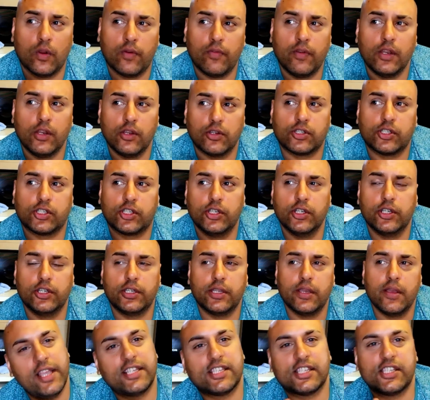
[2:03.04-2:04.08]
where it looks
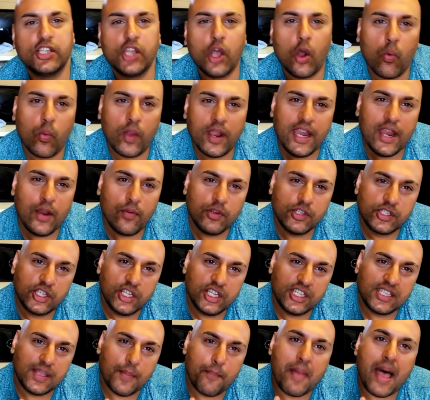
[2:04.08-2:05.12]
good. It's nowhere near as good
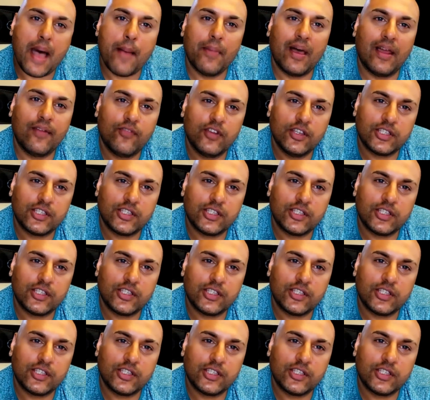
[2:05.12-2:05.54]
as a Batman